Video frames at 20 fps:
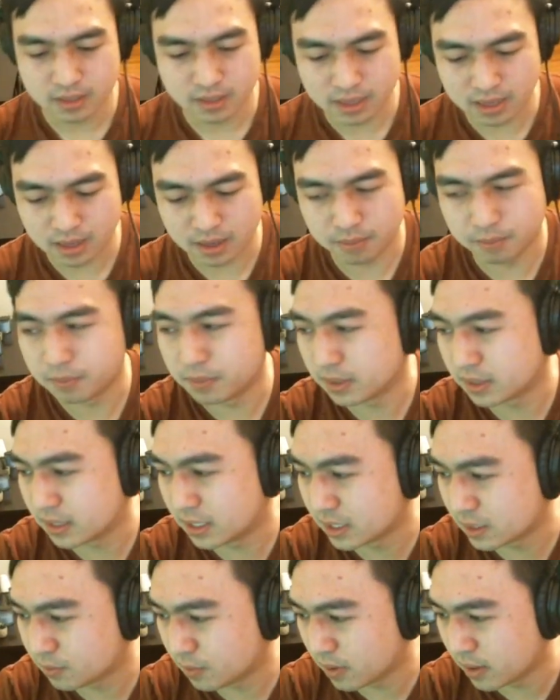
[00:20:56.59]
But
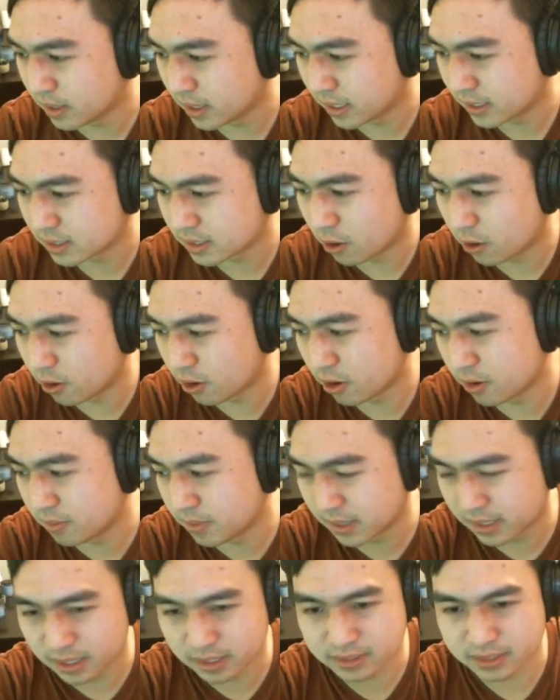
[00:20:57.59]
this one is harder
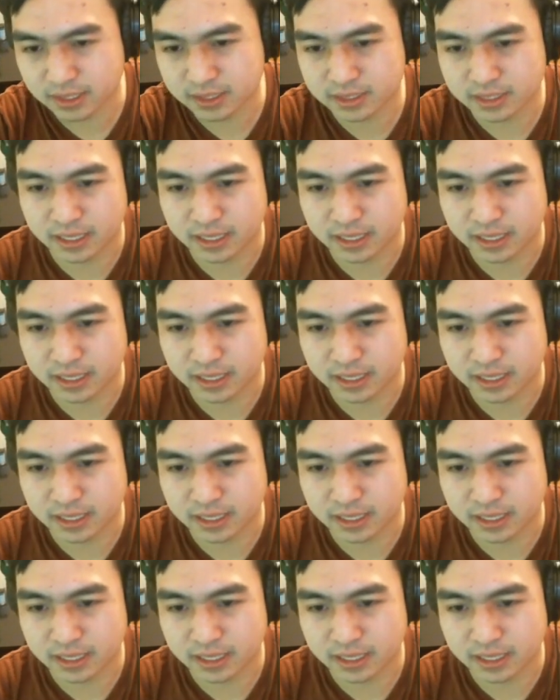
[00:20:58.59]
because it's